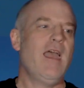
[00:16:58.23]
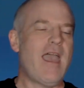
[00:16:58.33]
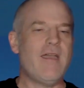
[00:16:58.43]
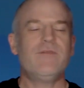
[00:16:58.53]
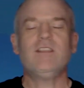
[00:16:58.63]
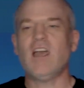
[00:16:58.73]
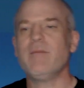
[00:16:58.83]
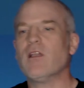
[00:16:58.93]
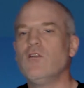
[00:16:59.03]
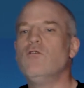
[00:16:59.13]
Every
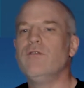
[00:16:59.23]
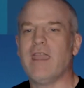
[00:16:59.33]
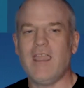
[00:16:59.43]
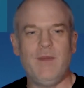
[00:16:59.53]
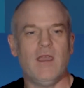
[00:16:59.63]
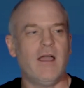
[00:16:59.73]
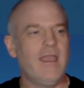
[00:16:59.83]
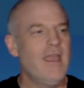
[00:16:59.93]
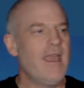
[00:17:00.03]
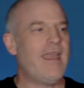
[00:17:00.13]
time I call the
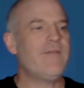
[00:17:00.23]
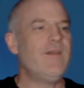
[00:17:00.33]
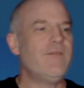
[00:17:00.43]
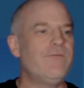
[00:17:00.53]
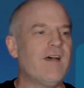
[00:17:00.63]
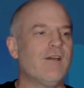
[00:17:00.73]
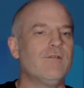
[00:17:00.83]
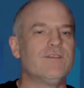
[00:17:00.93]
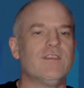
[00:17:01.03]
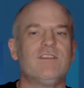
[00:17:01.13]
API, if it
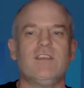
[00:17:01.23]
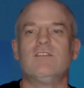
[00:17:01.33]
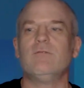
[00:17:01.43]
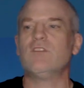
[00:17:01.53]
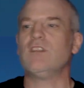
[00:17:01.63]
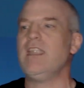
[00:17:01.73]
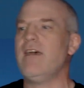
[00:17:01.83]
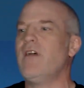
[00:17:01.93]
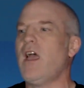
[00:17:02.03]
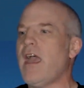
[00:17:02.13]
fails, the system should
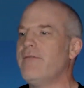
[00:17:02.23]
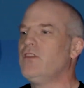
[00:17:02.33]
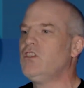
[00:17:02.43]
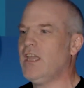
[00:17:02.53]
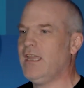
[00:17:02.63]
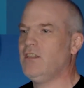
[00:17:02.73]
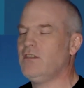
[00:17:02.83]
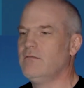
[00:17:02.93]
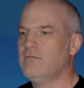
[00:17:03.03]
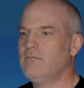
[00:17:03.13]
never, ever change.